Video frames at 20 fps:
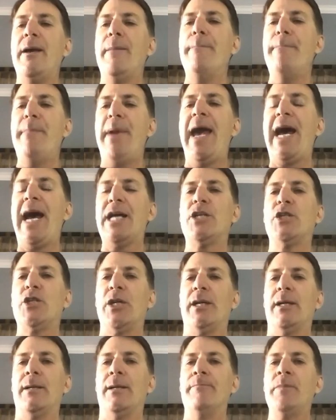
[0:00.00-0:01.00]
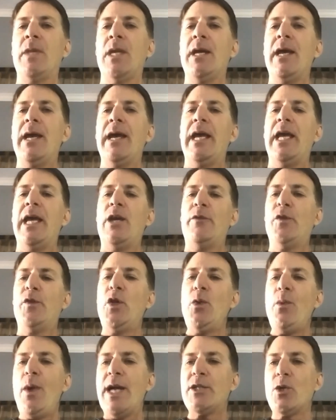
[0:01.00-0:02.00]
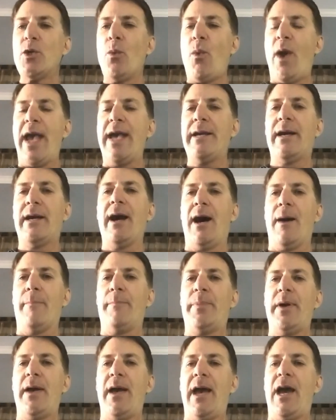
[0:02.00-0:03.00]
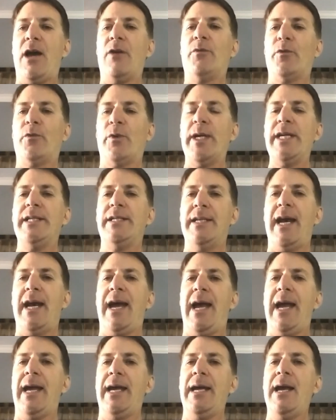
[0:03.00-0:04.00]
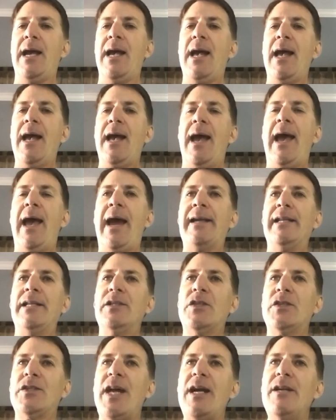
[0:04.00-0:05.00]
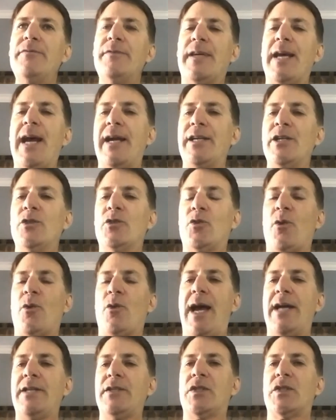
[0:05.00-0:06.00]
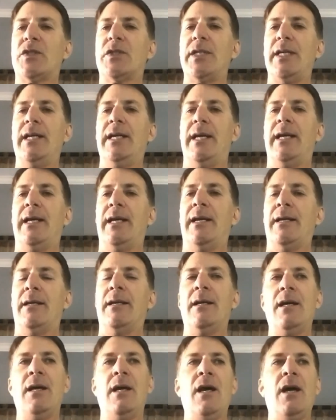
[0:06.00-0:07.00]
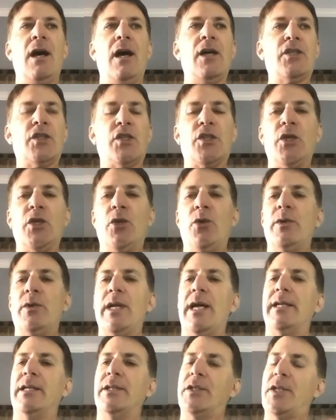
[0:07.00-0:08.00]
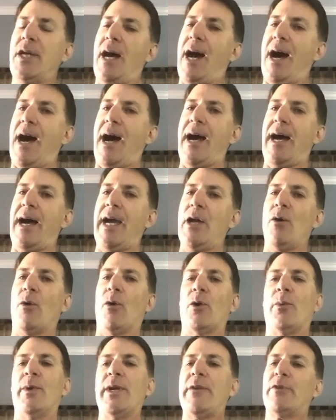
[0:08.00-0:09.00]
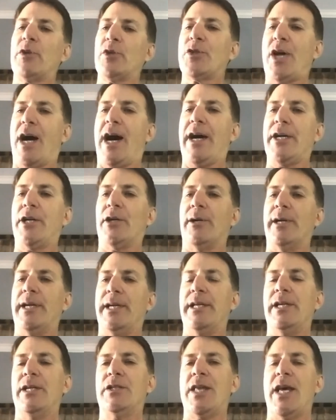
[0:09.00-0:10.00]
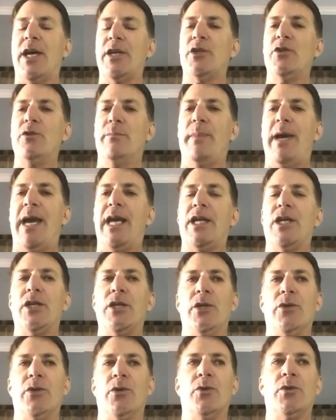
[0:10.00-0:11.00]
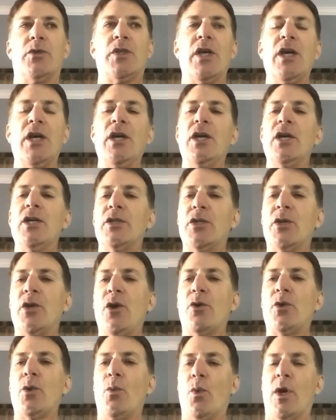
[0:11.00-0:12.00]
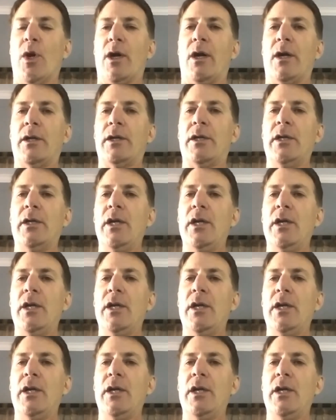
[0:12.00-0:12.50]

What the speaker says: imagine if you had to wake up every day and instead of getting dressed in a suit and a tie or whatever attire it is that you may use to go to work,